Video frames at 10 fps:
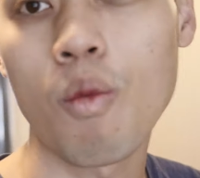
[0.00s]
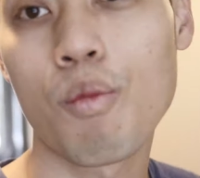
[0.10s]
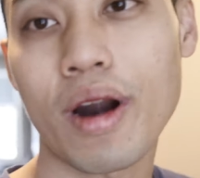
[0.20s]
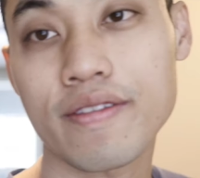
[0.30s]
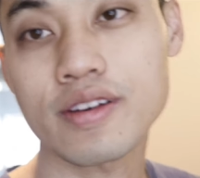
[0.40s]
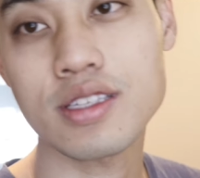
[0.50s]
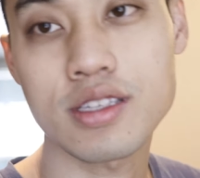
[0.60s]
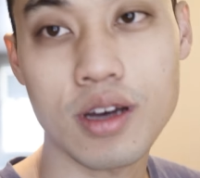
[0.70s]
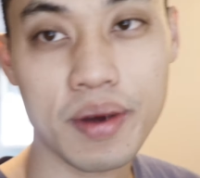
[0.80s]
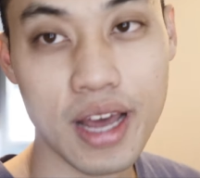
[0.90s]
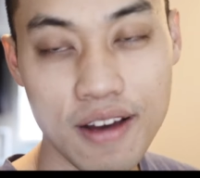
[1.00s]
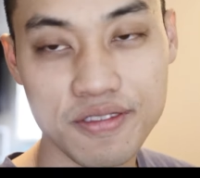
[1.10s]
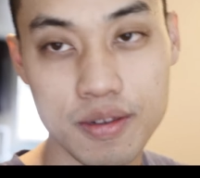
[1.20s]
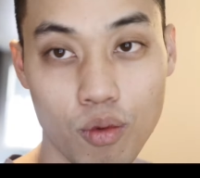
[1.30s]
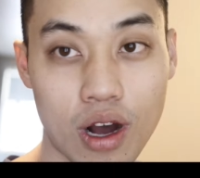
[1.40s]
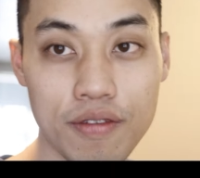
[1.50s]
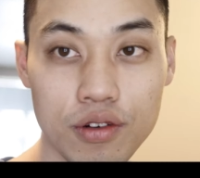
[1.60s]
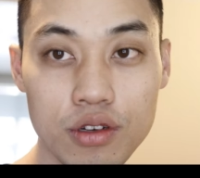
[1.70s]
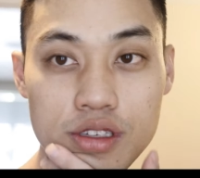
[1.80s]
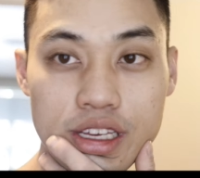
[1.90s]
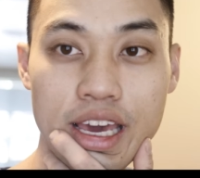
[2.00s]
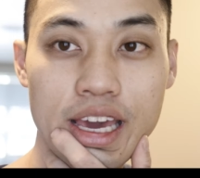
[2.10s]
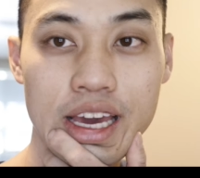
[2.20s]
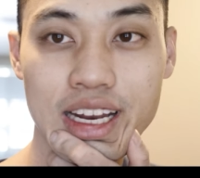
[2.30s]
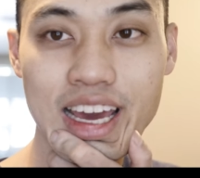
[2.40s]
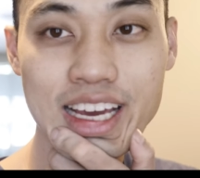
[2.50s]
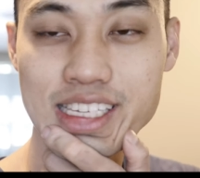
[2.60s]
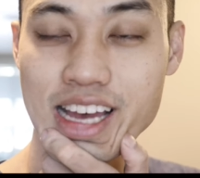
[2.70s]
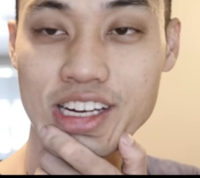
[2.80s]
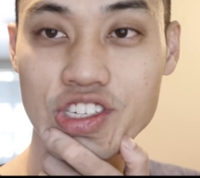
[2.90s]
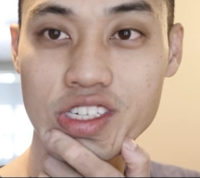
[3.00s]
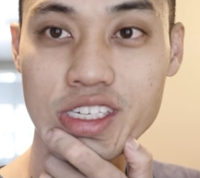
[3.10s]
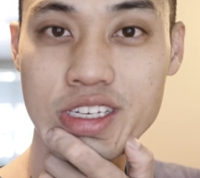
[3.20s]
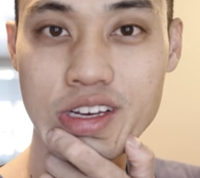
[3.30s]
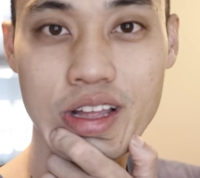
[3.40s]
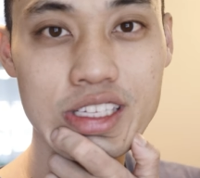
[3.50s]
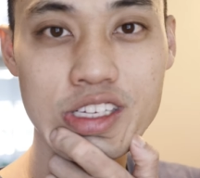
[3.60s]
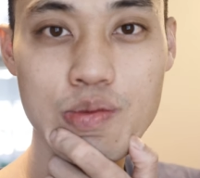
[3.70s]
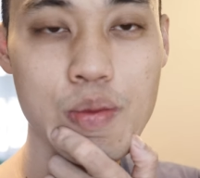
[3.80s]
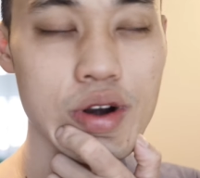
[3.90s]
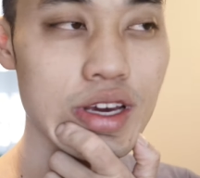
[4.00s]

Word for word: breakfast. So I'm gonna have some waffles and eggs actually. So that should be pretty